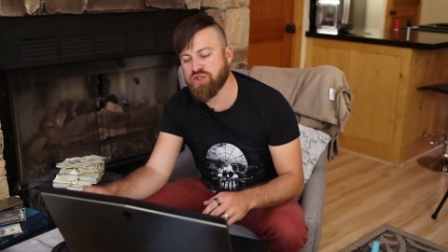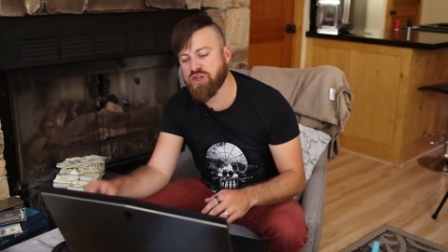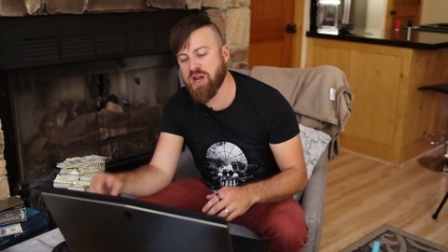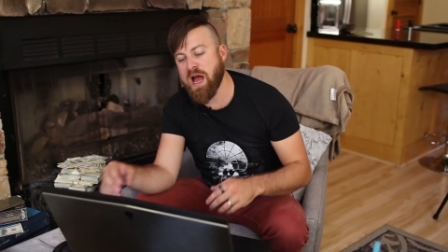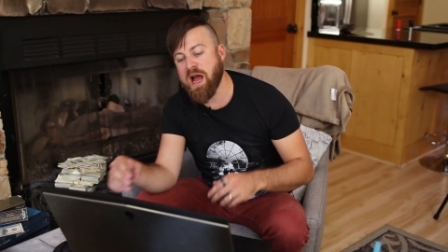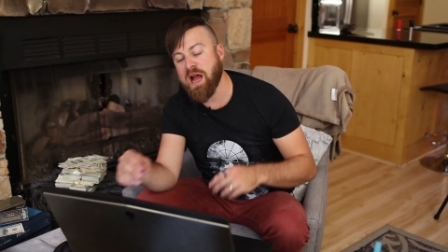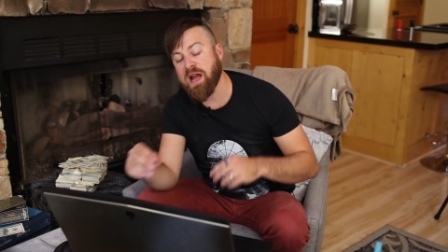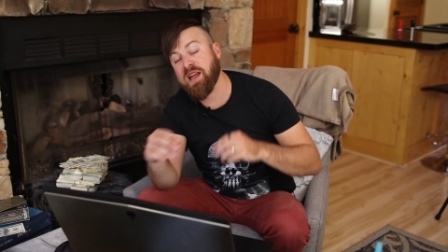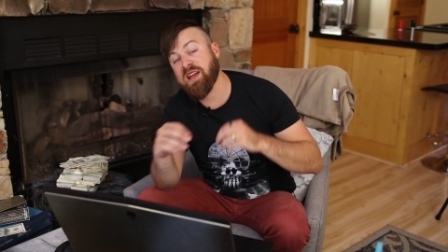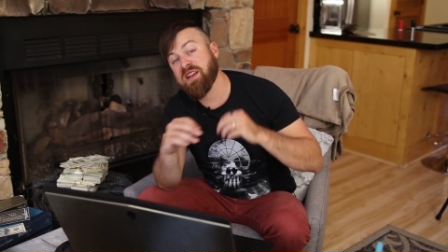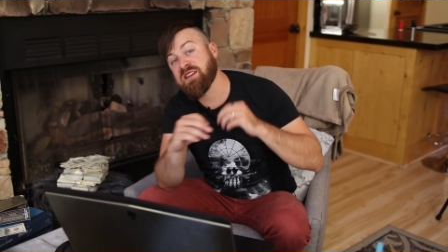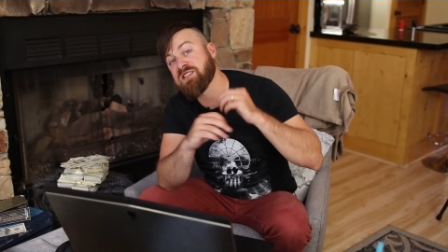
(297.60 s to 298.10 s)

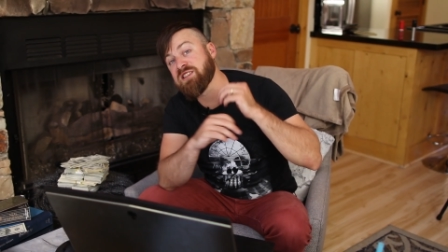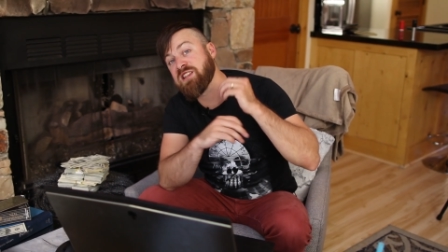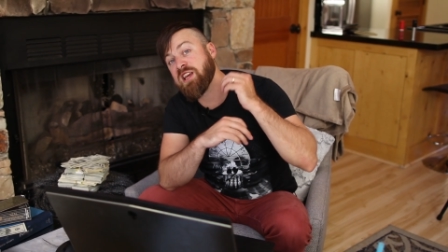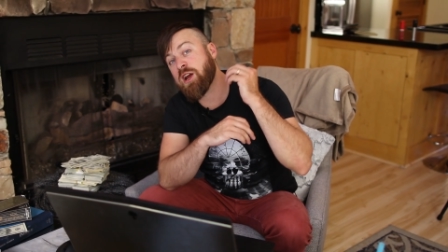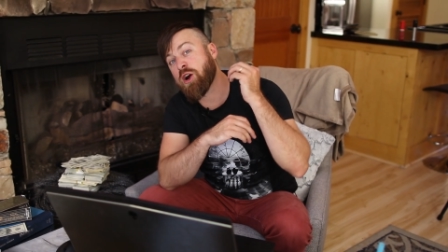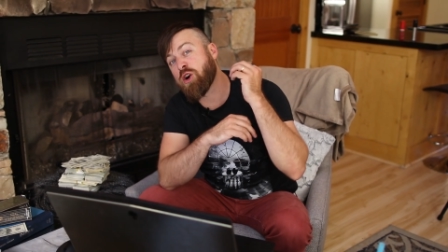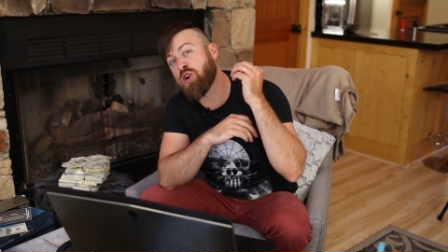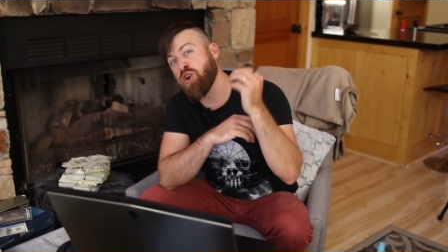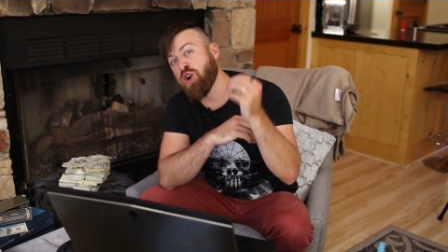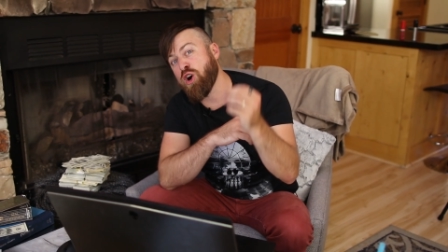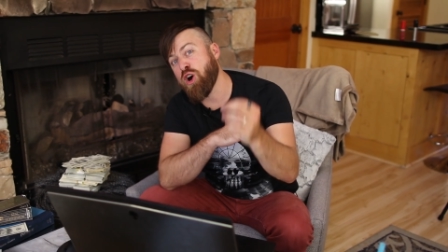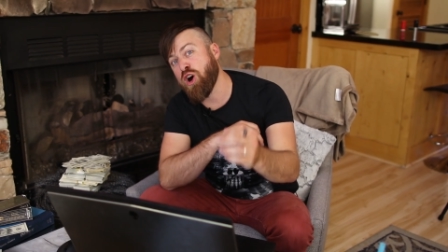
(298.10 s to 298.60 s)
jackets, they
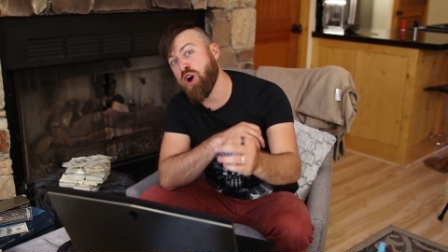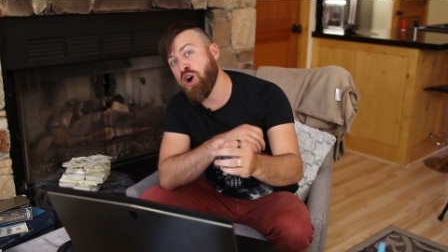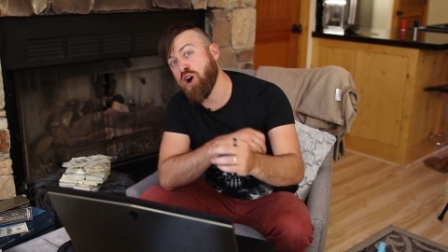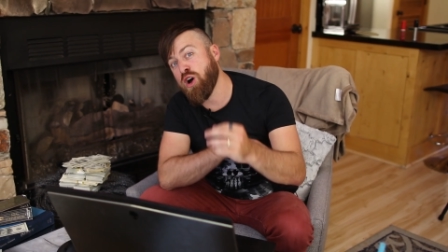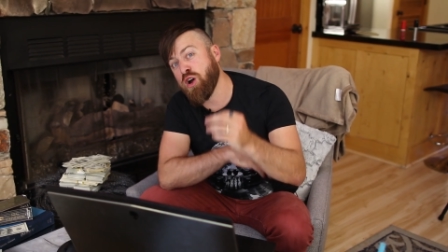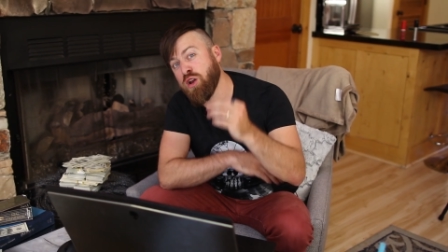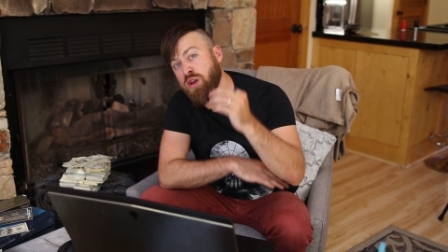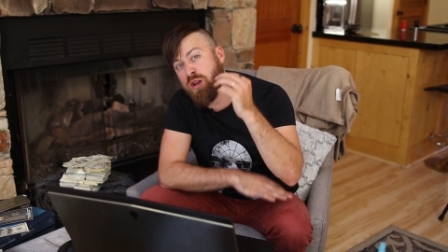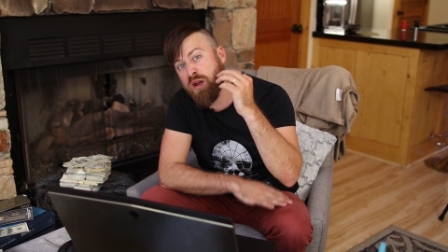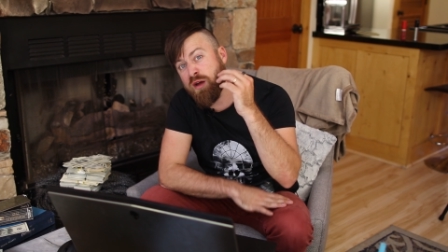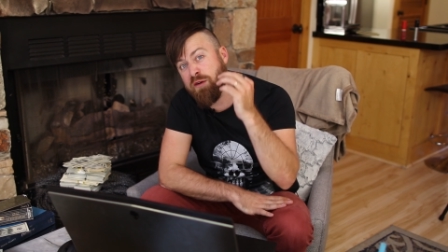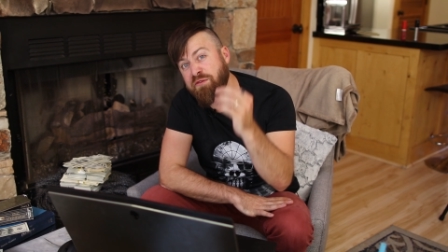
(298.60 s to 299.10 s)
are
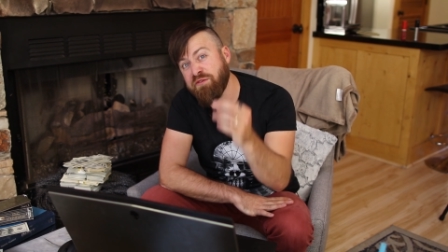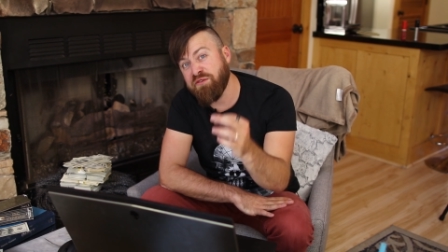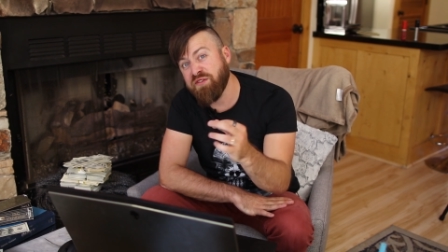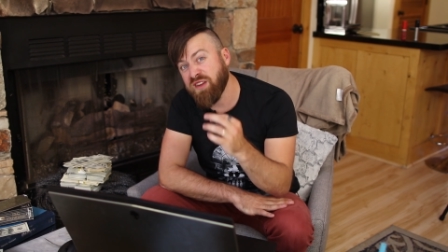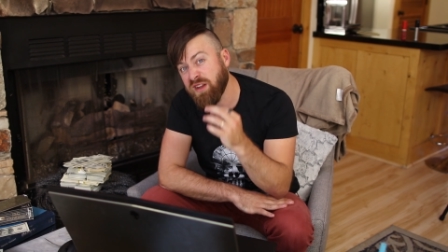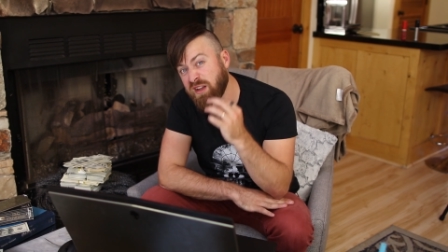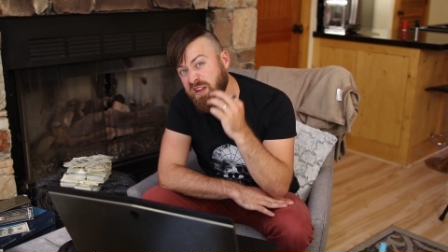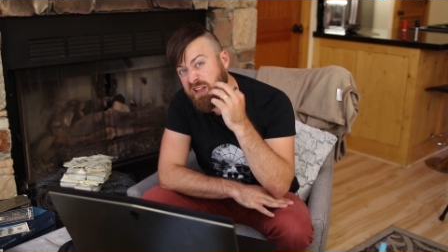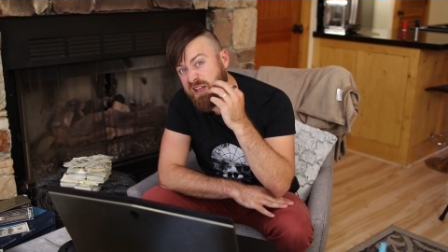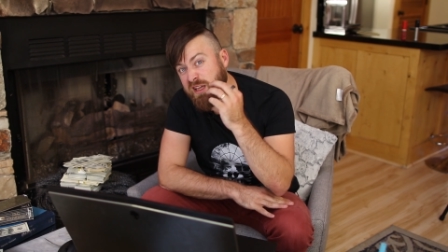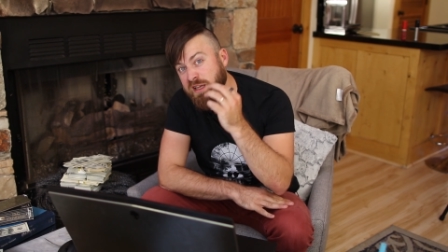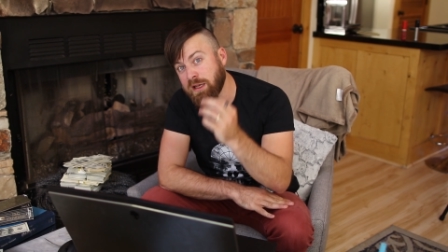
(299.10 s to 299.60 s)
all
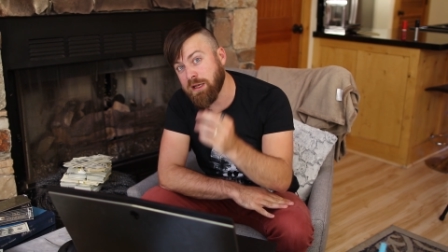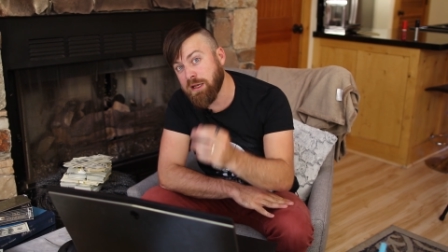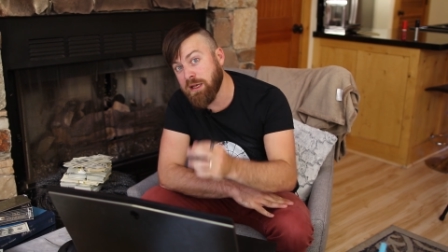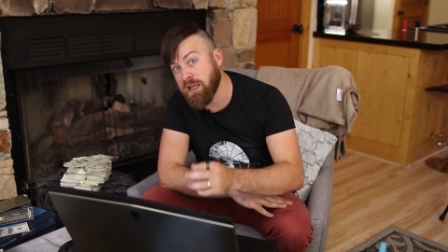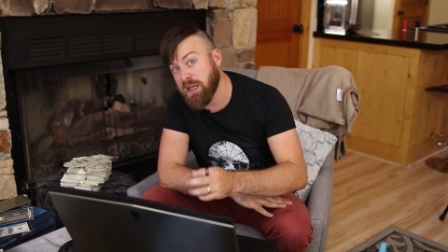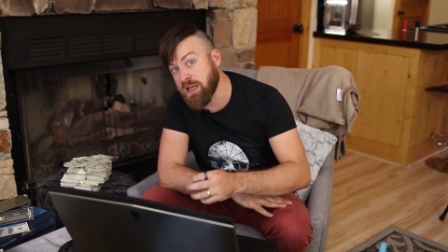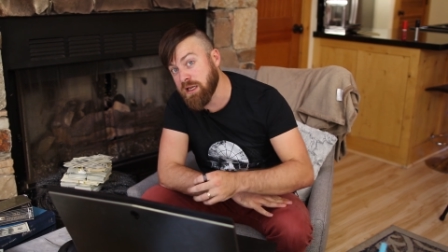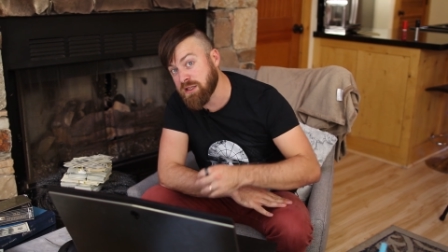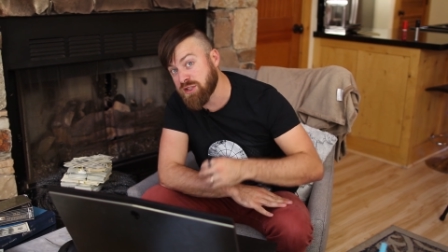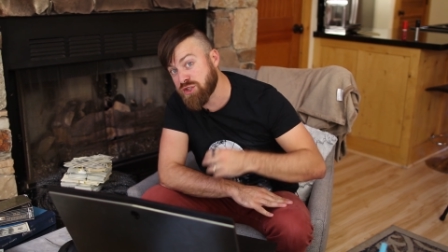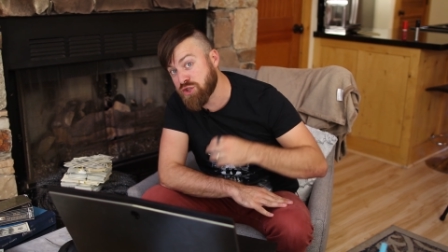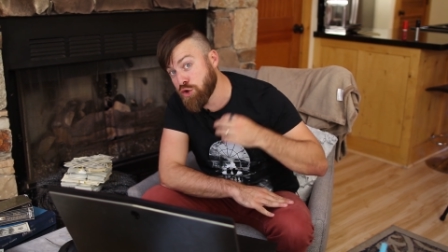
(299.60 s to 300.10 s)
affiliate links.